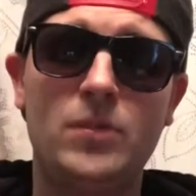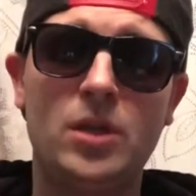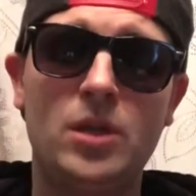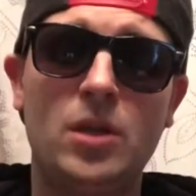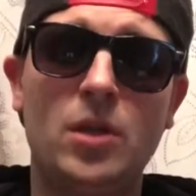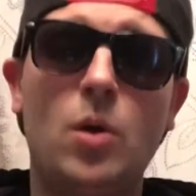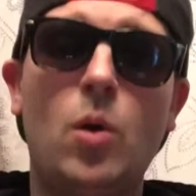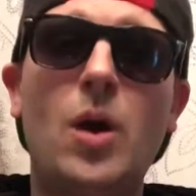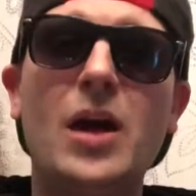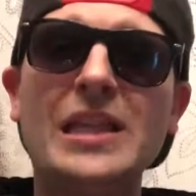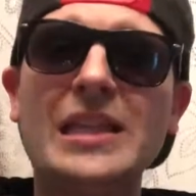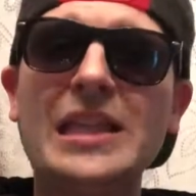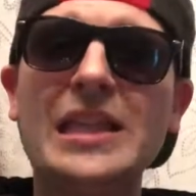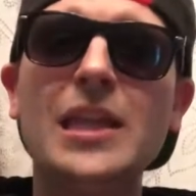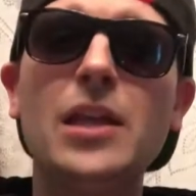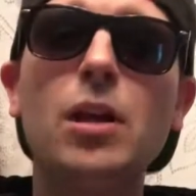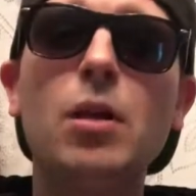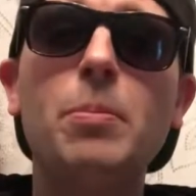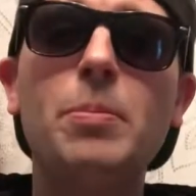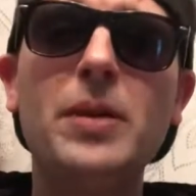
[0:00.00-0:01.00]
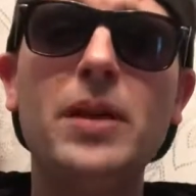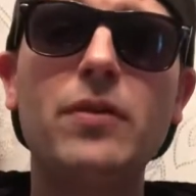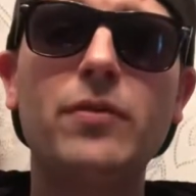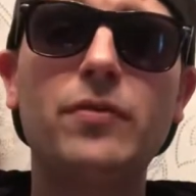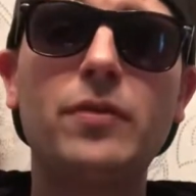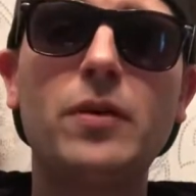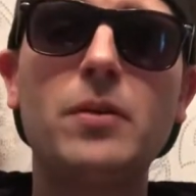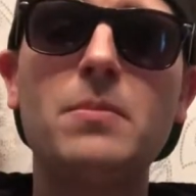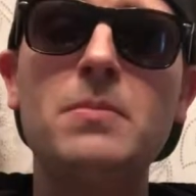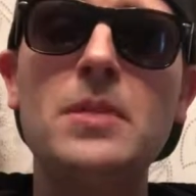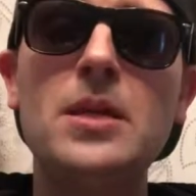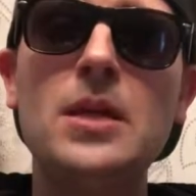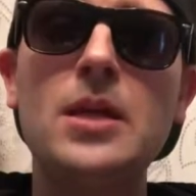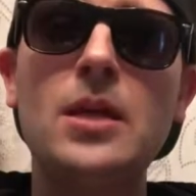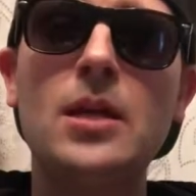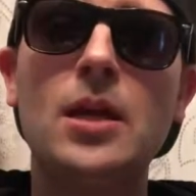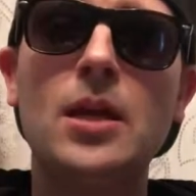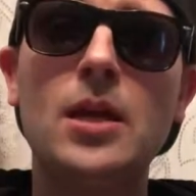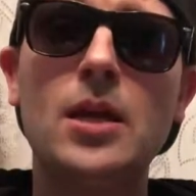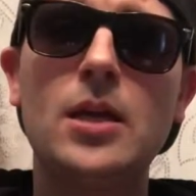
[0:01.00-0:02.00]
You know, a little bit for
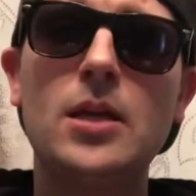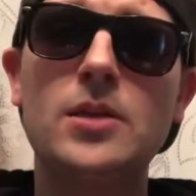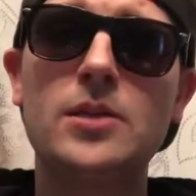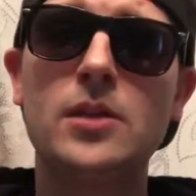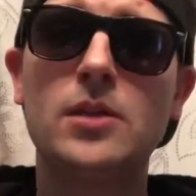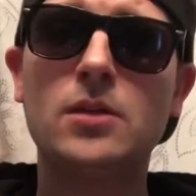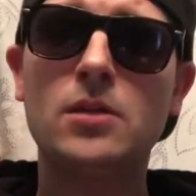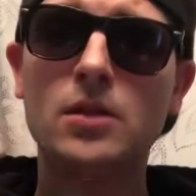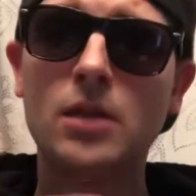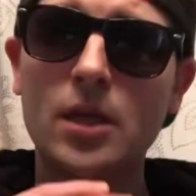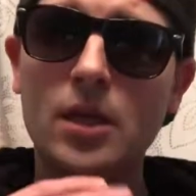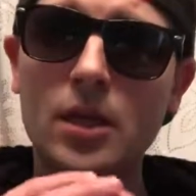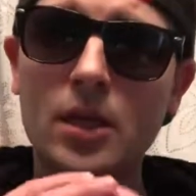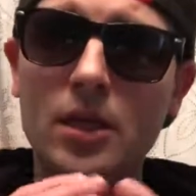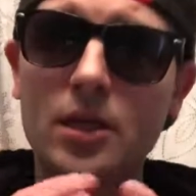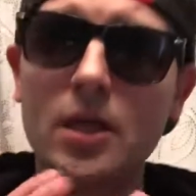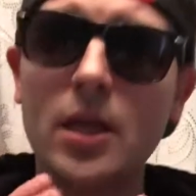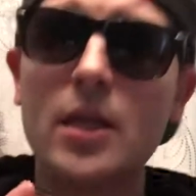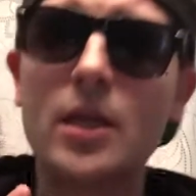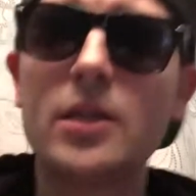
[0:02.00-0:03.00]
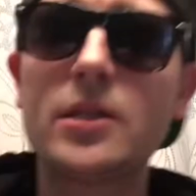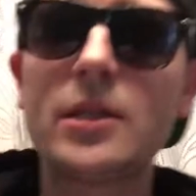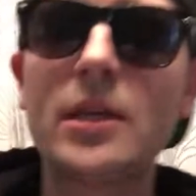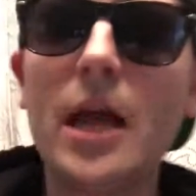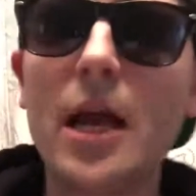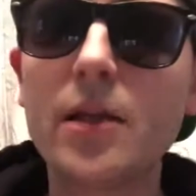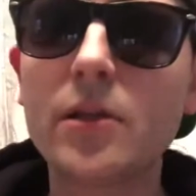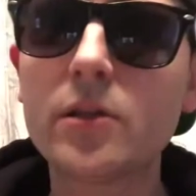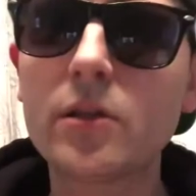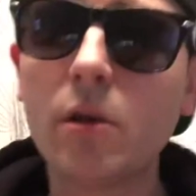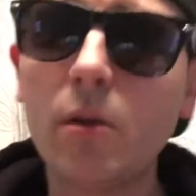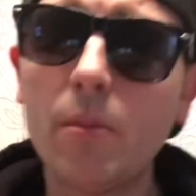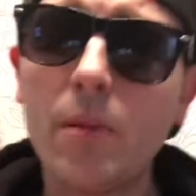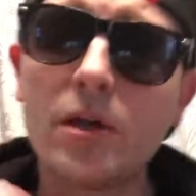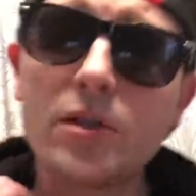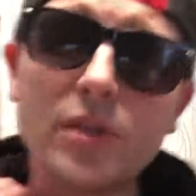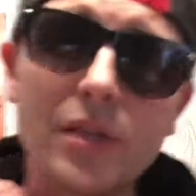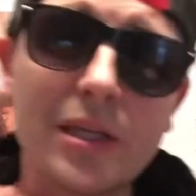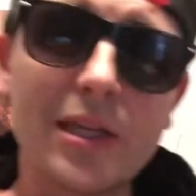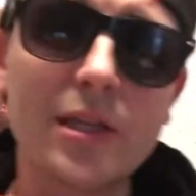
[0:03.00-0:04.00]
me isn't, and it's not so
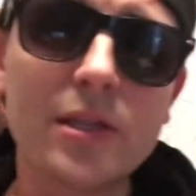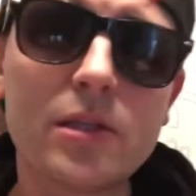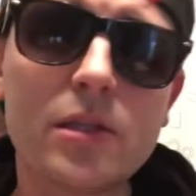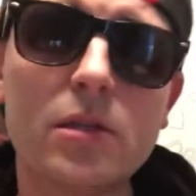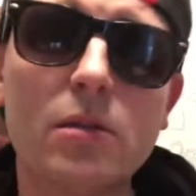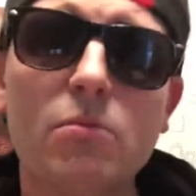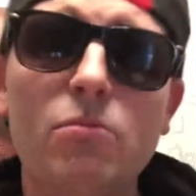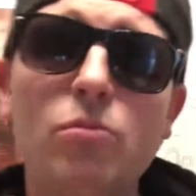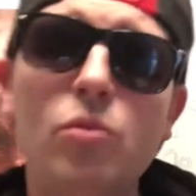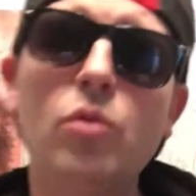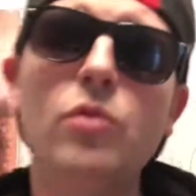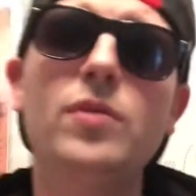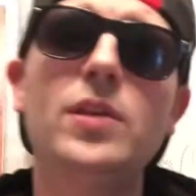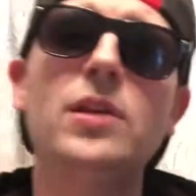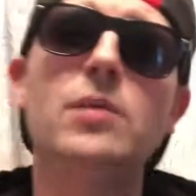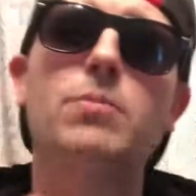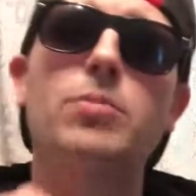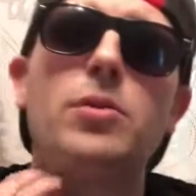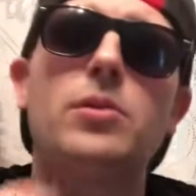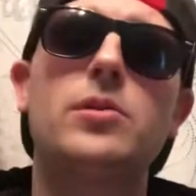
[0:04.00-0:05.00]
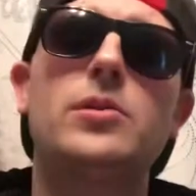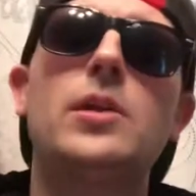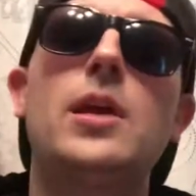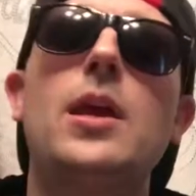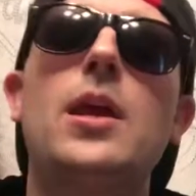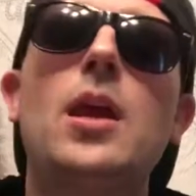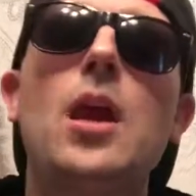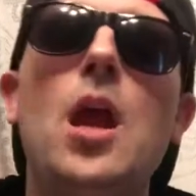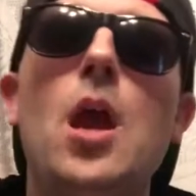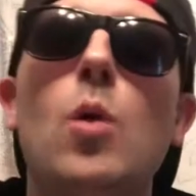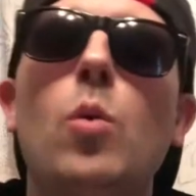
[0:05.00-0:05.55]
much against the movie per se,